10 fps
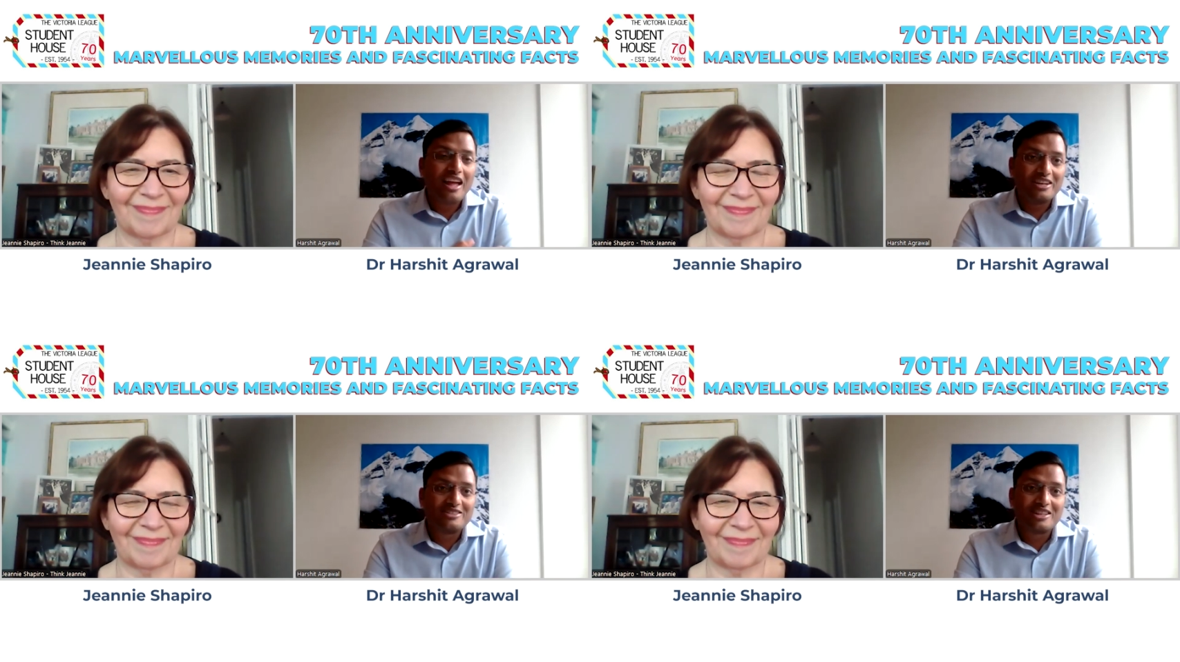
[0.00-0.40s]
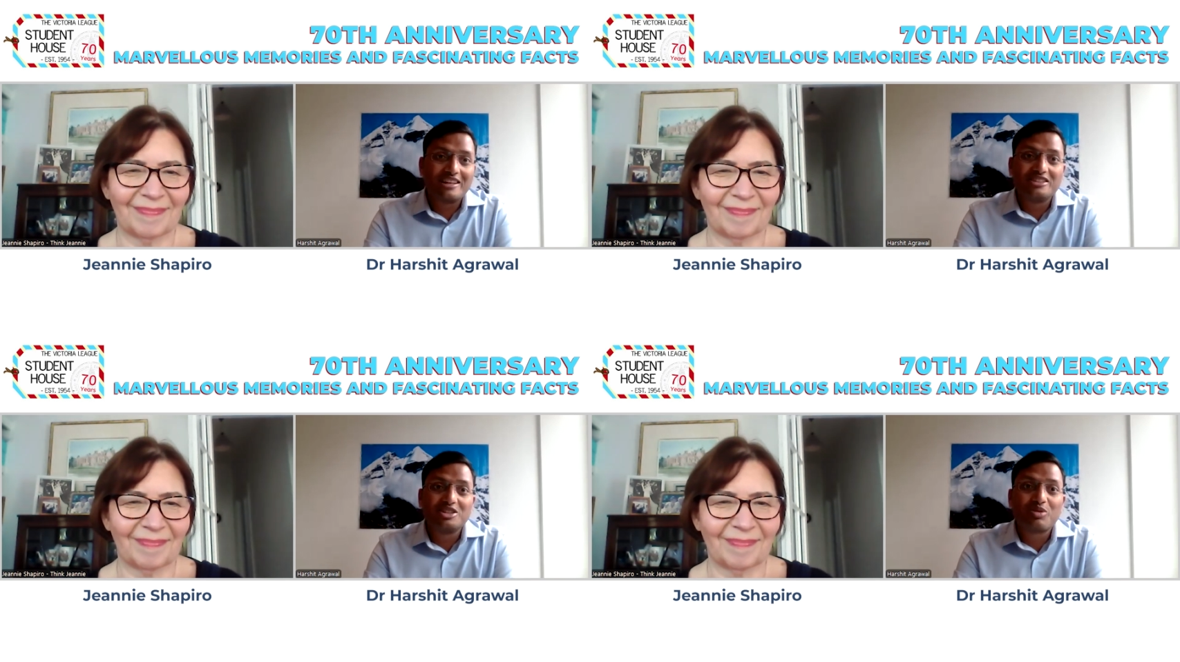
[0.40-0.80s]
Speaker 1: it's a
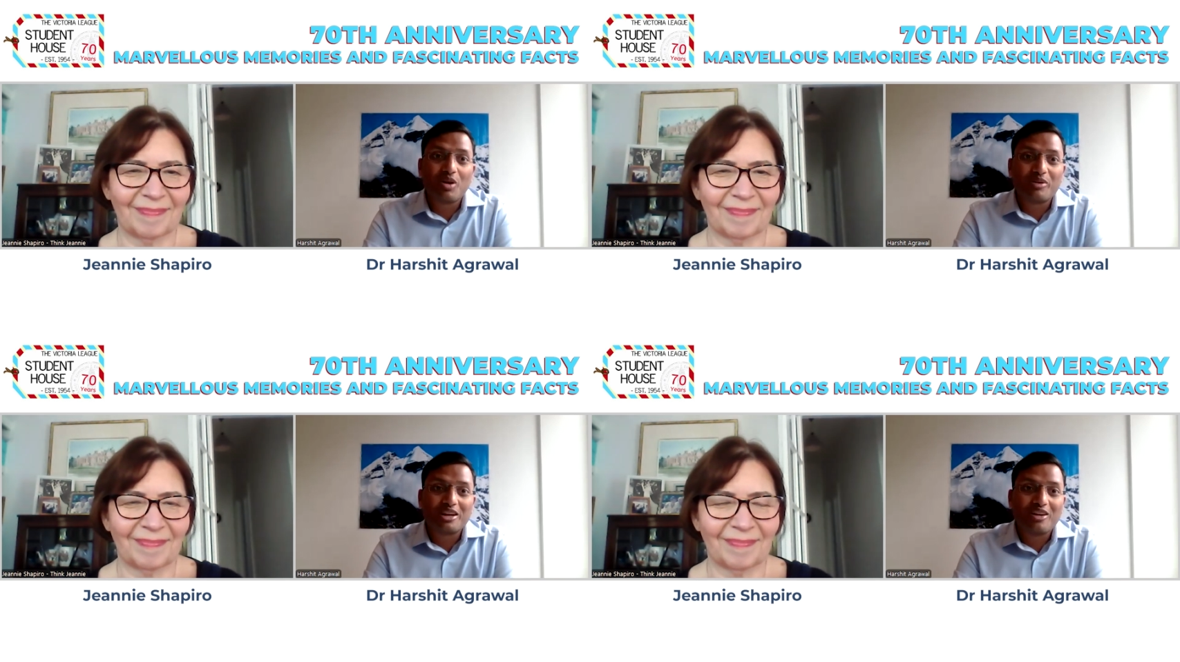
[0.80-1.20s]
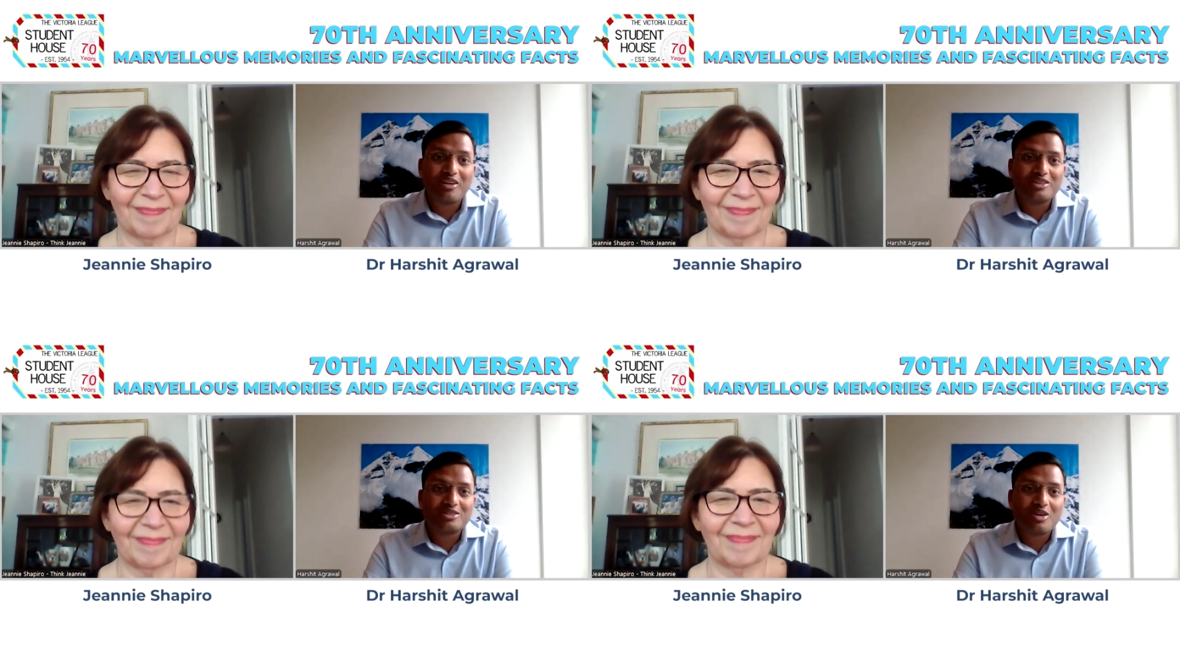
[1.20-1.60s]
legit property or
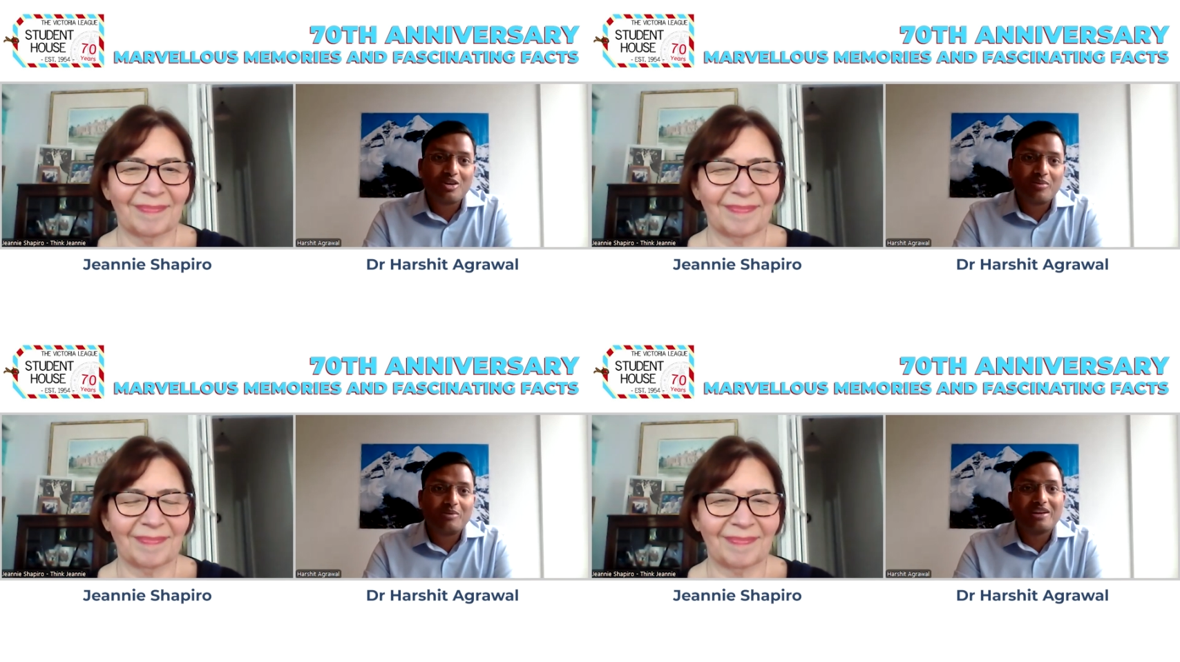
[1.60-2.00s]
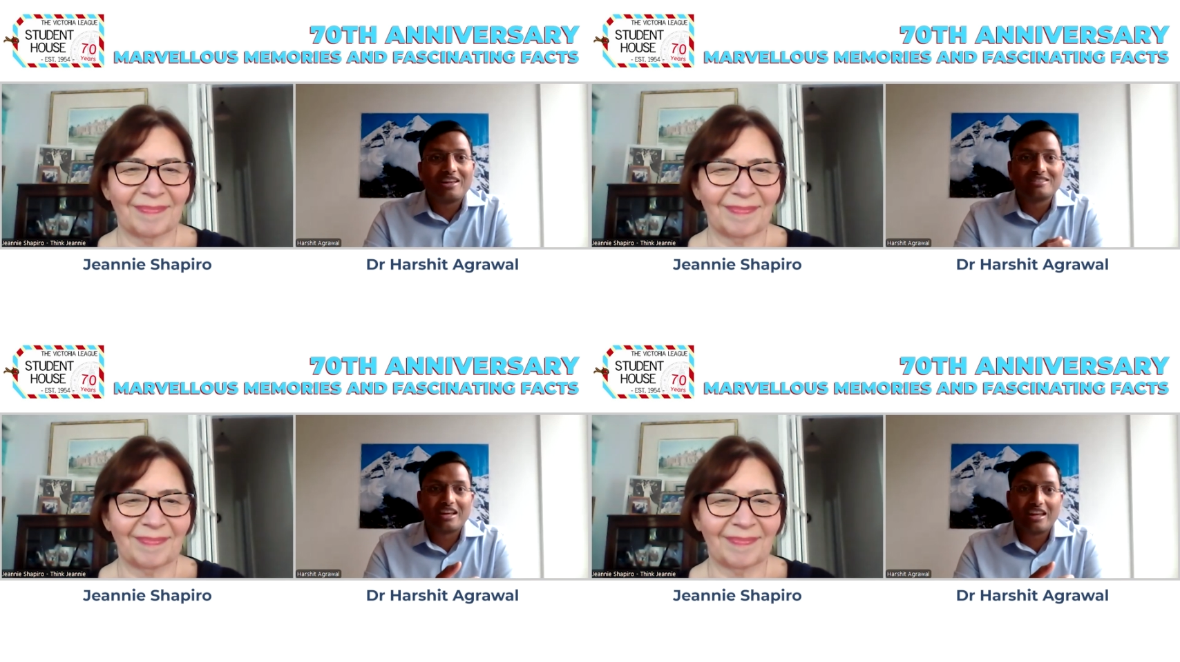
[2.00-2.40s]
not so but
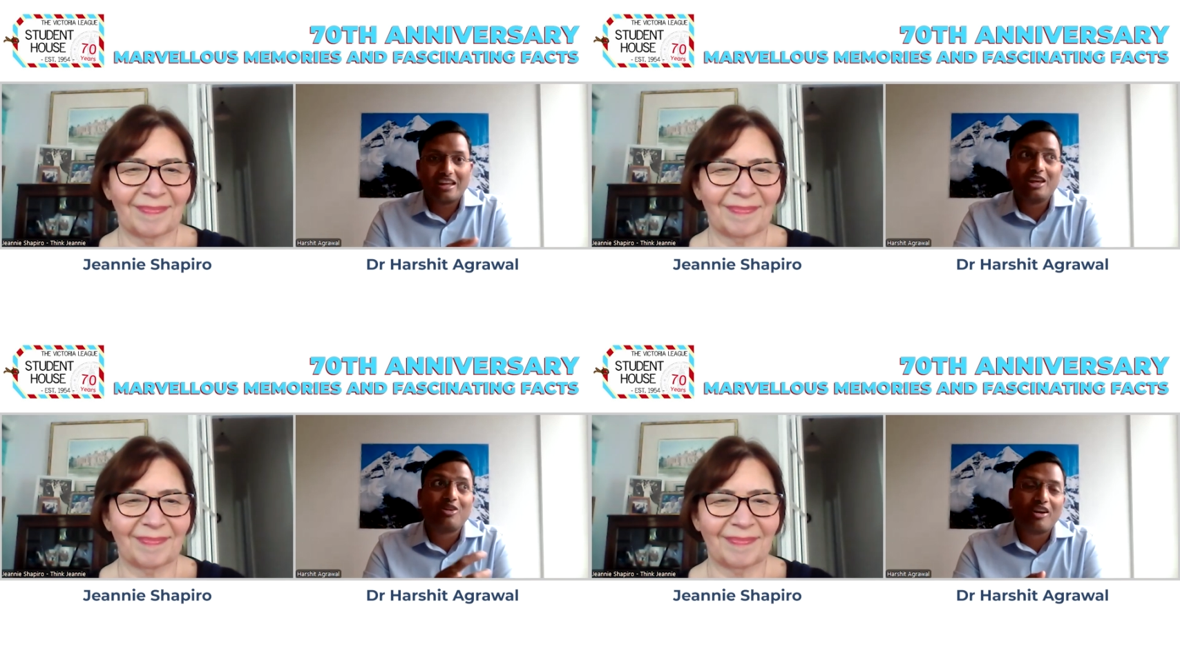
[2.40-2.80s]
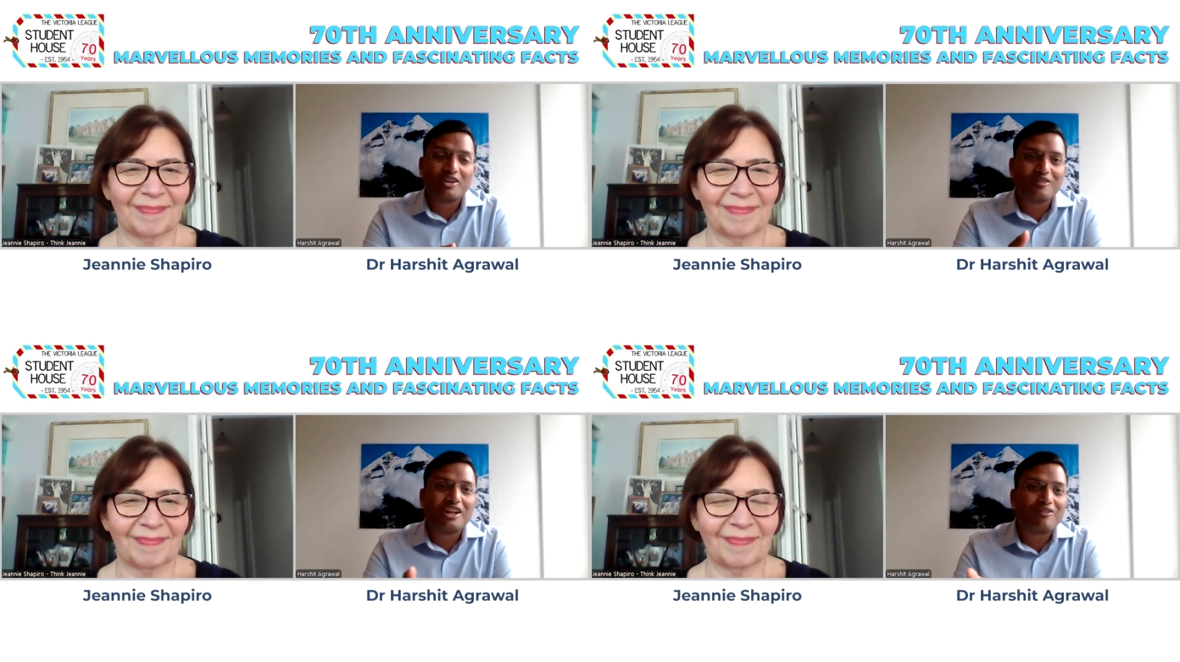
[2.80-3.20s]
because he
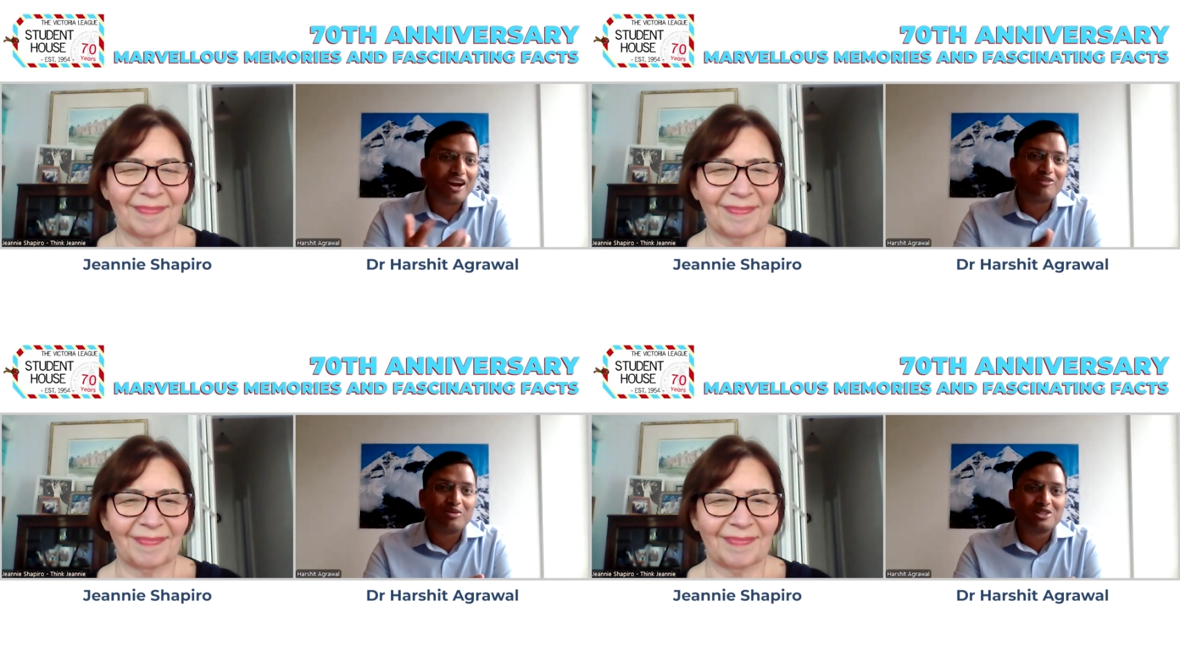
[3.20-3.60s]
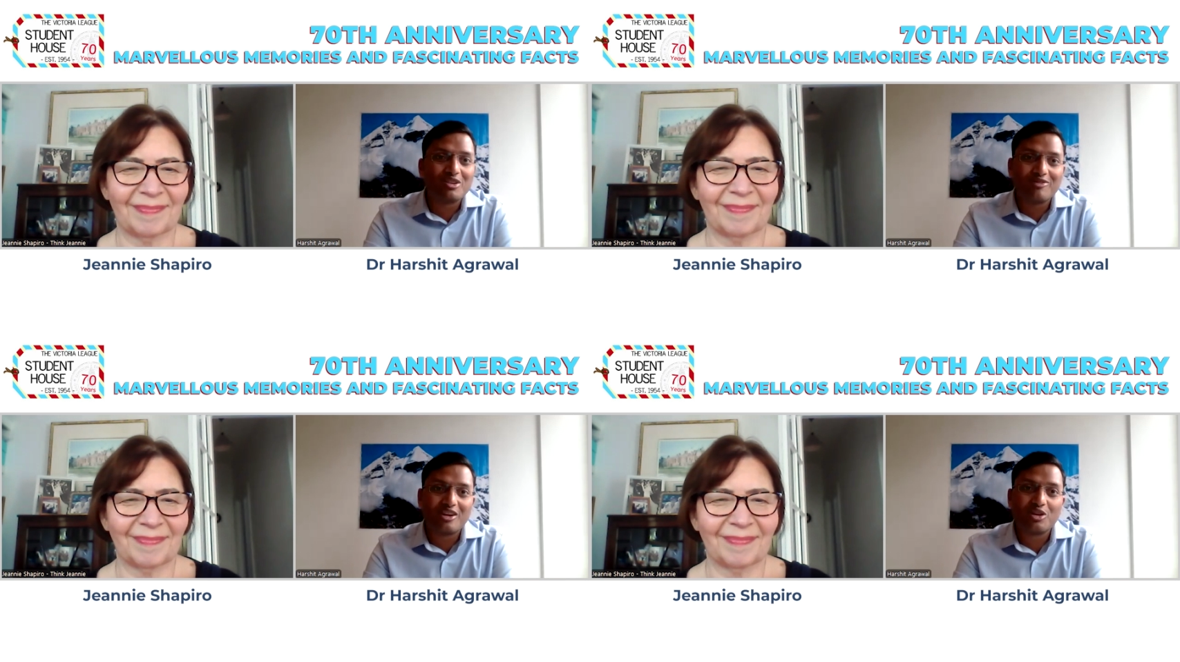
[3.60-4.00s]
got it verified from
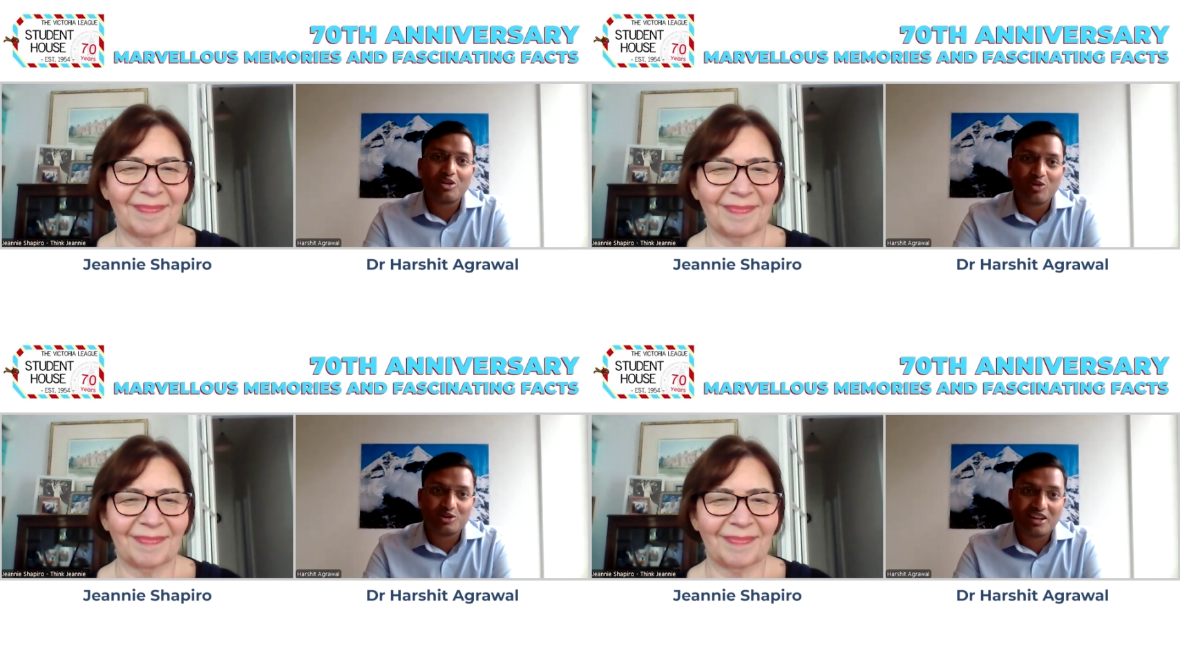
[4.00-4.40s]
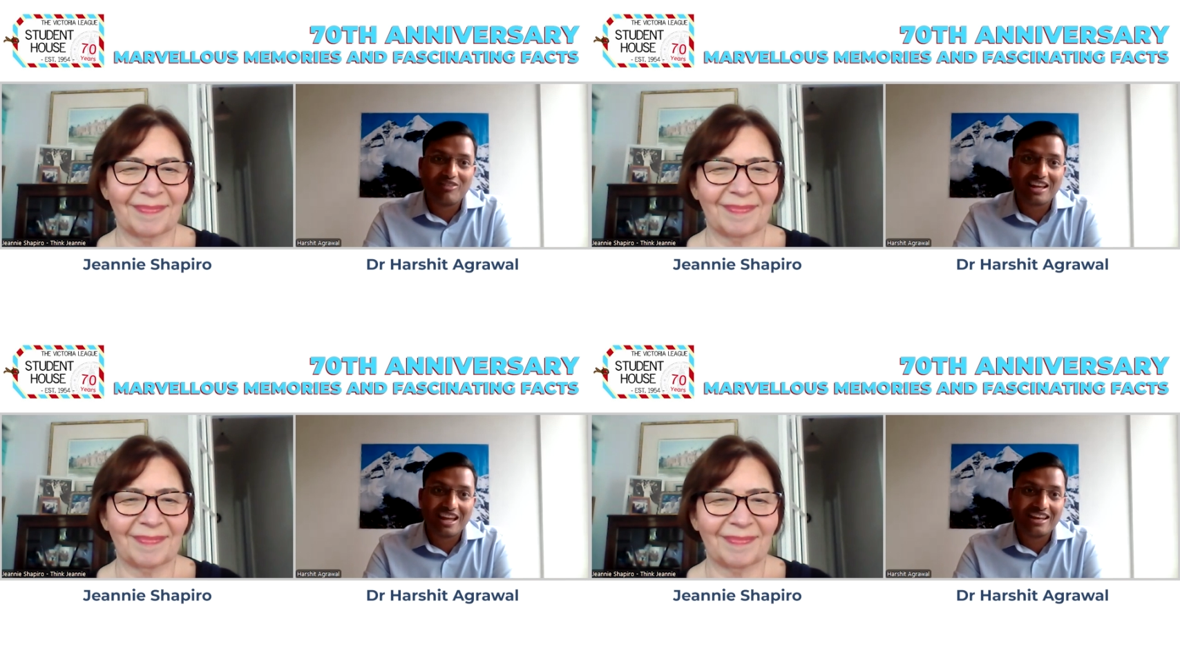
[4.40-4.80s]
someone who was living